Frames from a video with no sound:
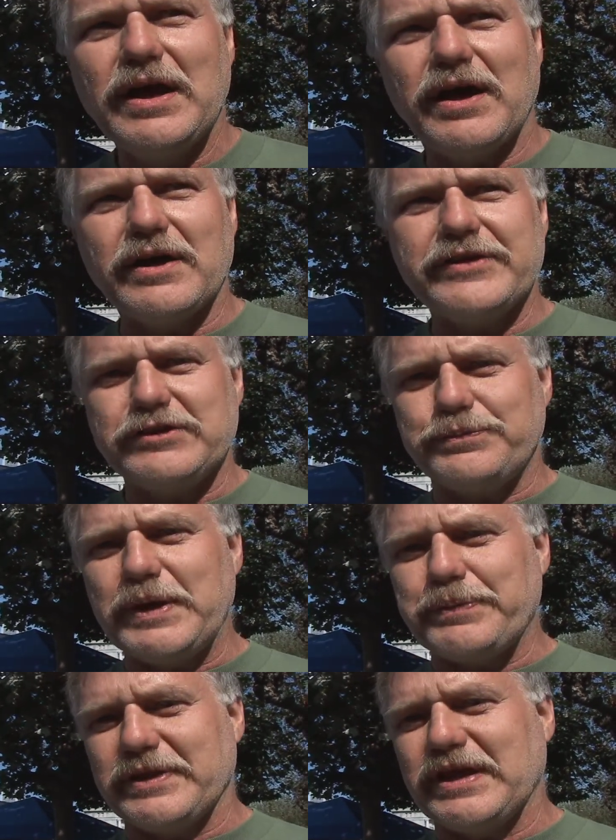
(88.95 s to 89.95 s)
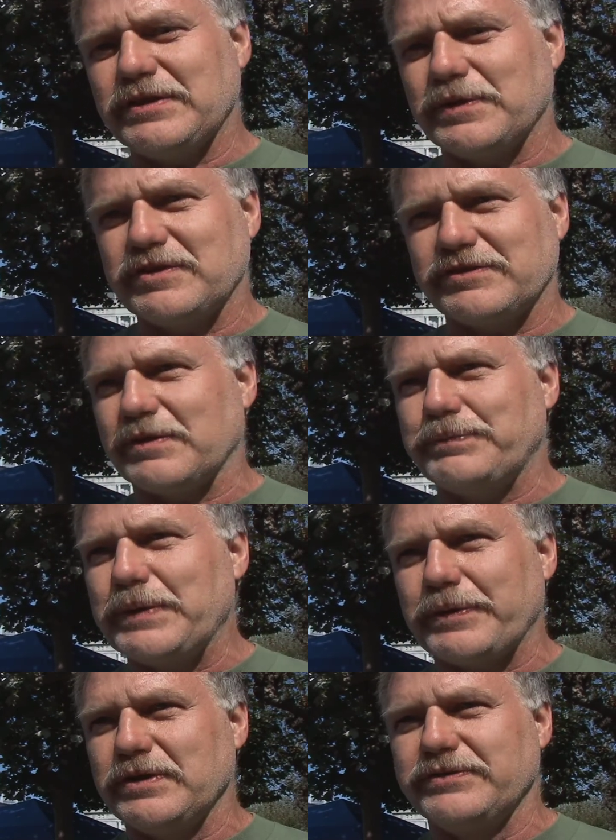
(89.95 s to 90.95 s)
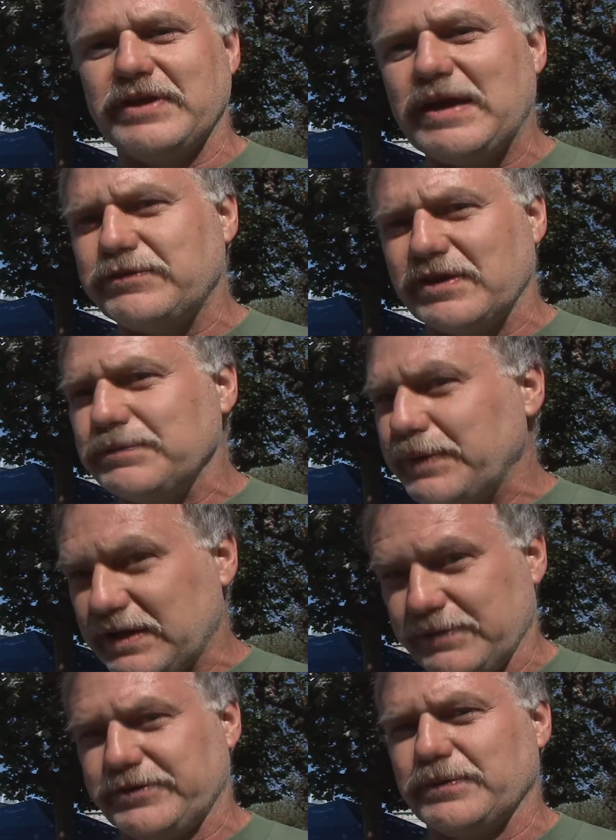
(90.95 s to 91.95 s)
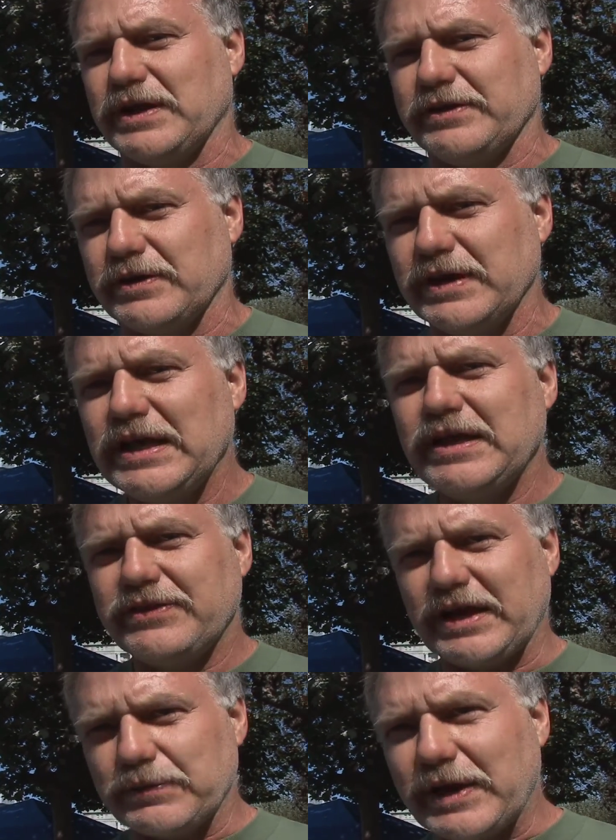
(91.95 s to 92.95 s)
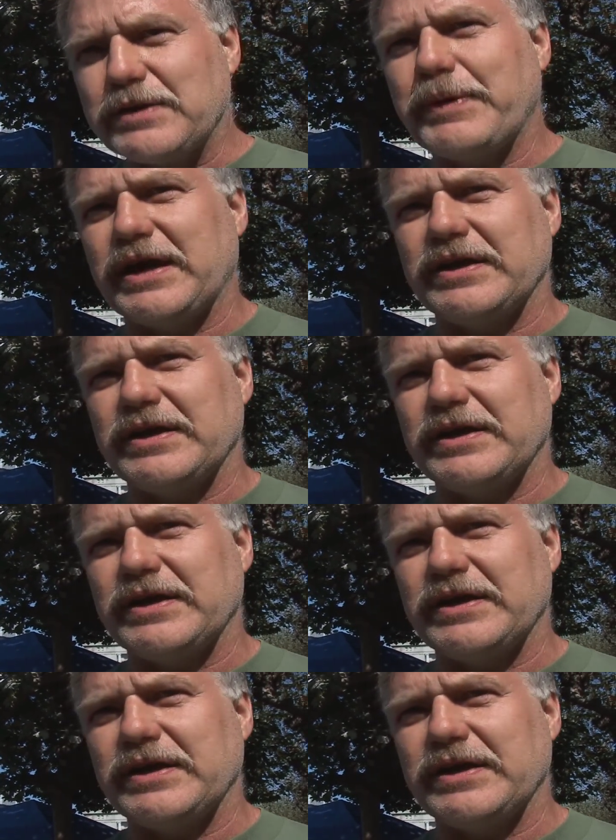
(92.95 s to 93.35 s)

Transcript: all these people, and then there were just some people whose names didn't become so well known that I read about,